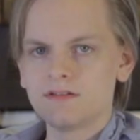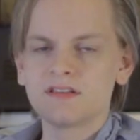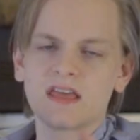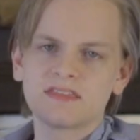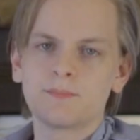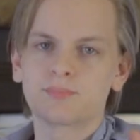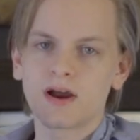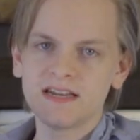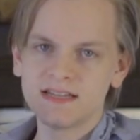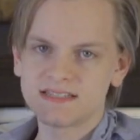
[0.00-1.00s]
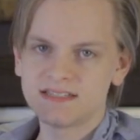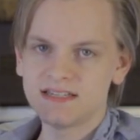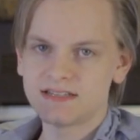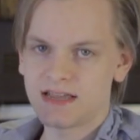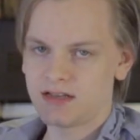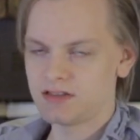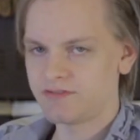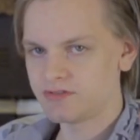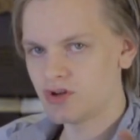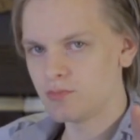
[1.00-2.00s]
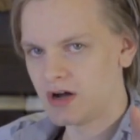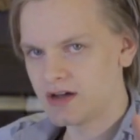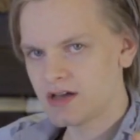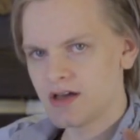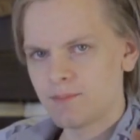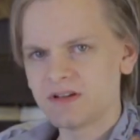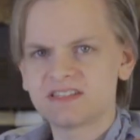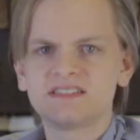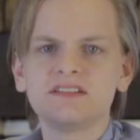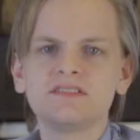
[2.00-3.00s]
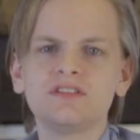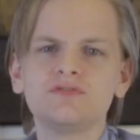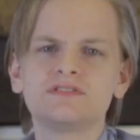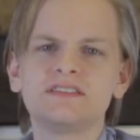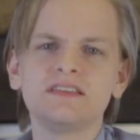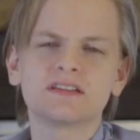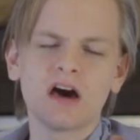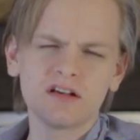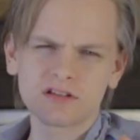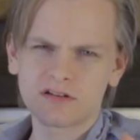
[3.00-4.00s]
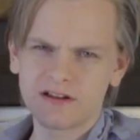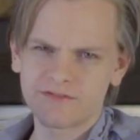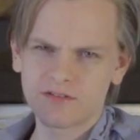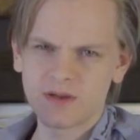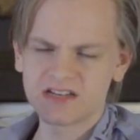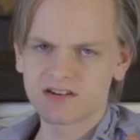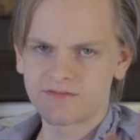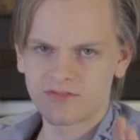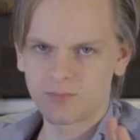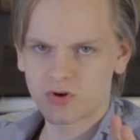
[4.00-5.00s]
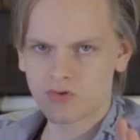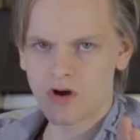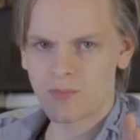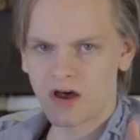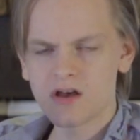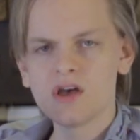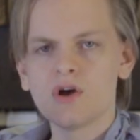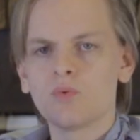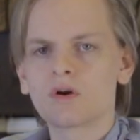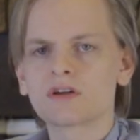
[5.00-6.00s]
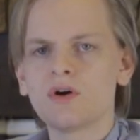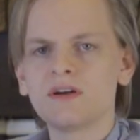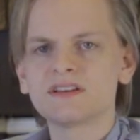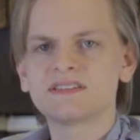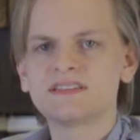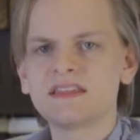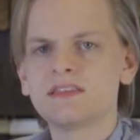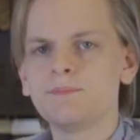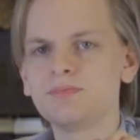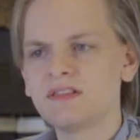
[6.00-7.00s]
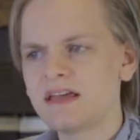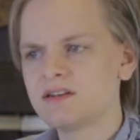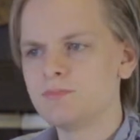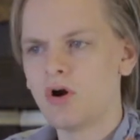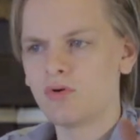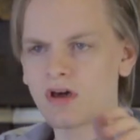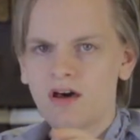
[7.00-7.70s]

To get the brightness detail of Luma, but still use the color information from Chroma, we're going to set the blend mode